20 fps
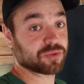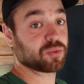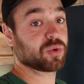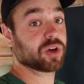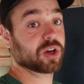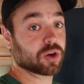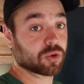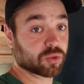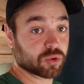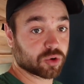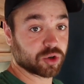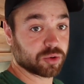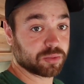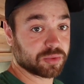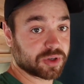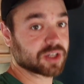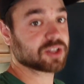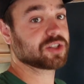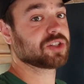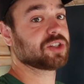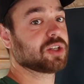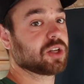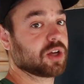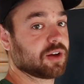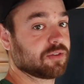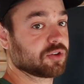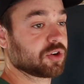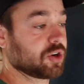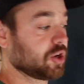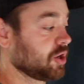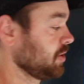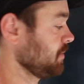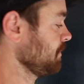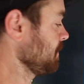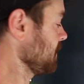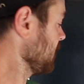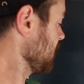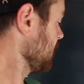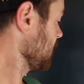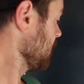of wiggle room, because you never know.
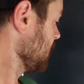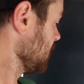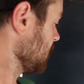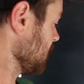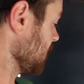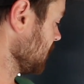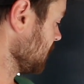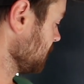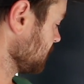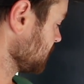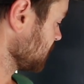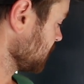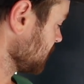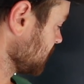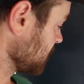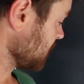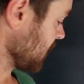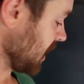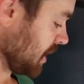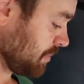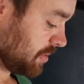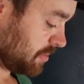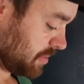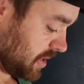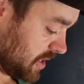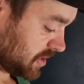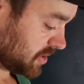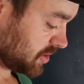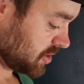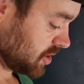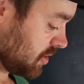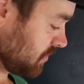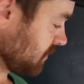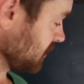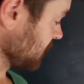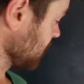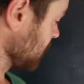So the top of my stove is